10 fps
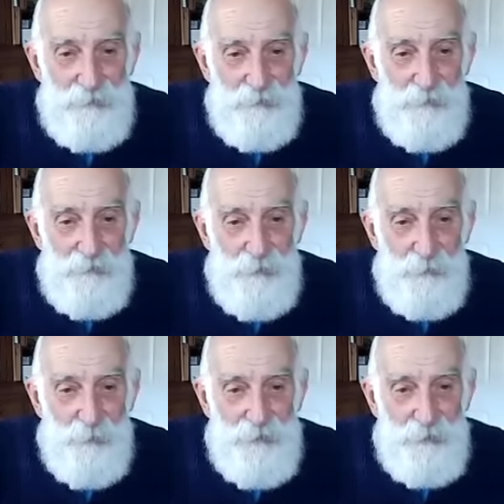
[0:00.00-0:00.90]
Or if there
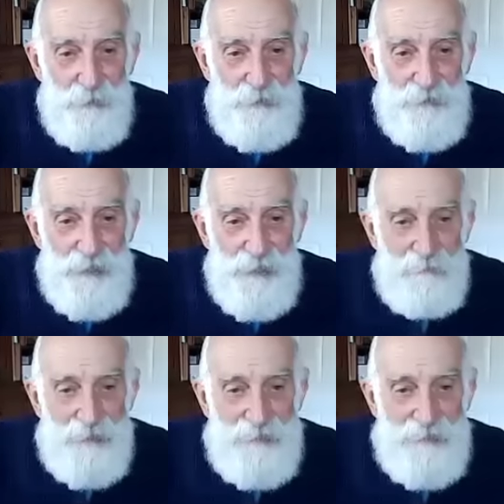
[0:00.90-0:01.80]
was, I wouldn't
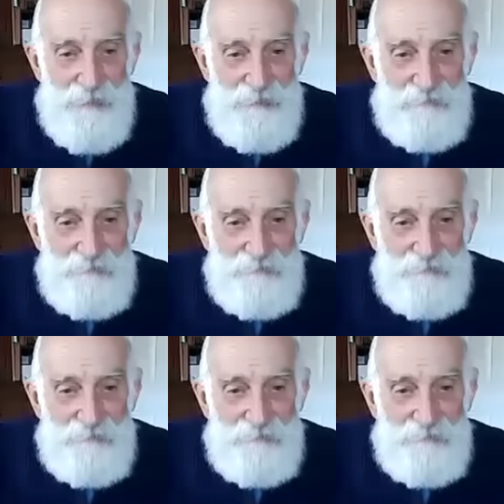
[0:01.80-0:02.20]
recommend it.